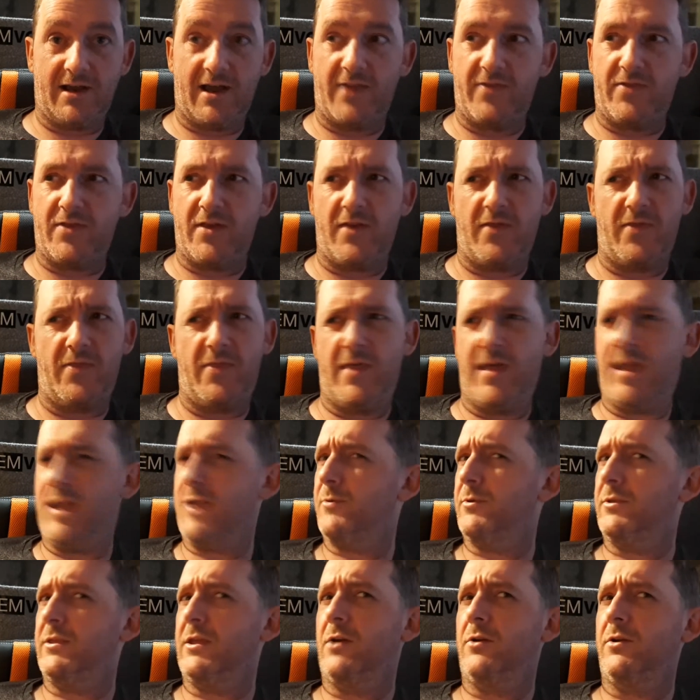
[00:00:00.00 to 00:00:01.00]
And that they
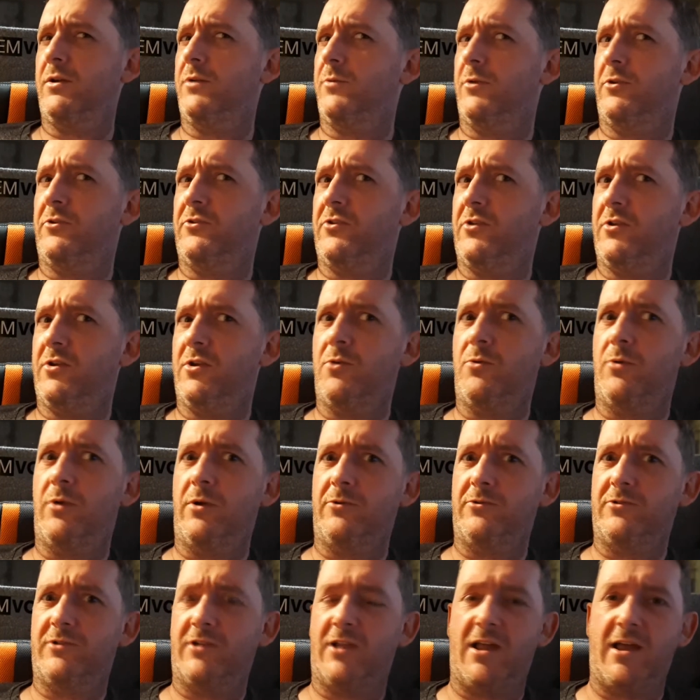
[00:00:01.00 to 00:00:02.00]
were the only ones that knew what
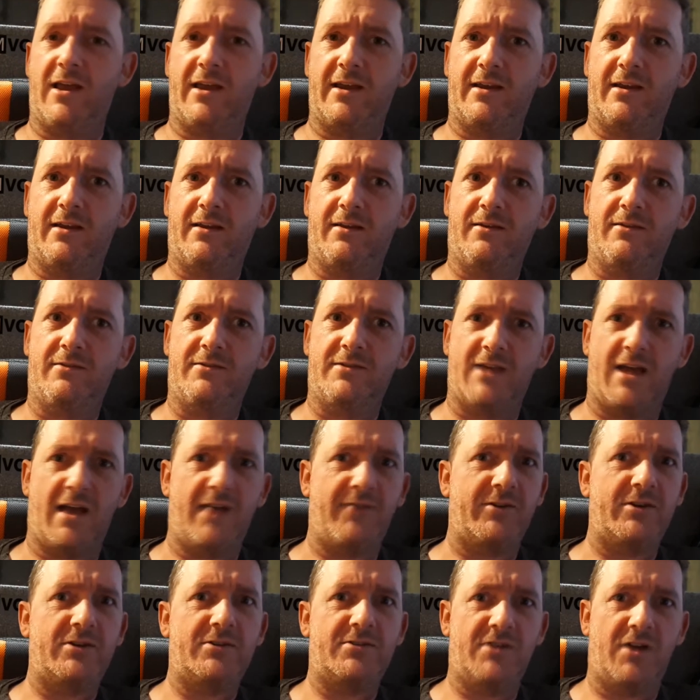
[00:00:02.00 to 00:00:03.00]
it was like to
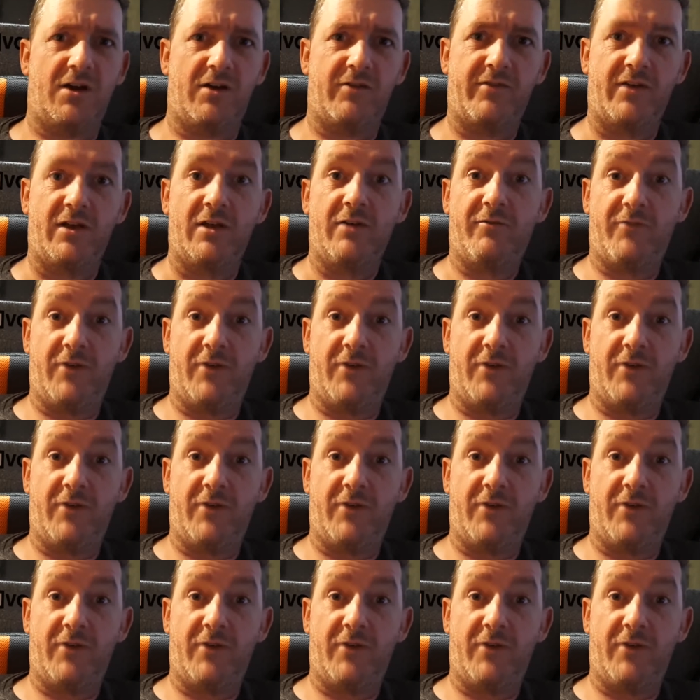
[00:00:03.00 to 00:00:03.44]
have it tough.